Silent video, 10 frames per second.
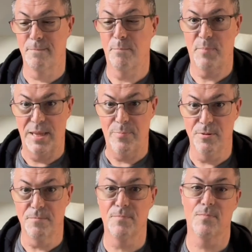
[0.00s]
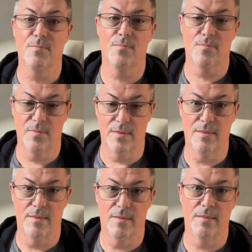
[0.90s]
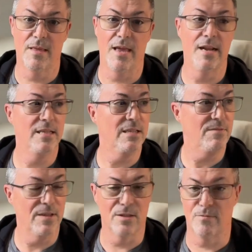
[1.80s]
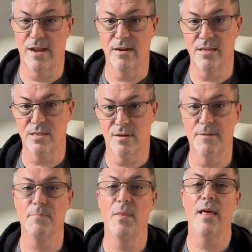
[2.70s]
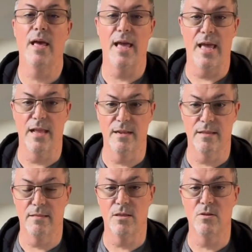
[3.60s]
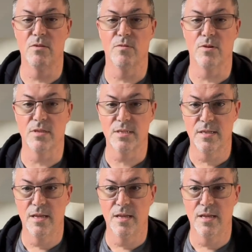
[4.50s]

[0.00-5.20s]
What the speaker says: people, the energy field around us, right, and the universe.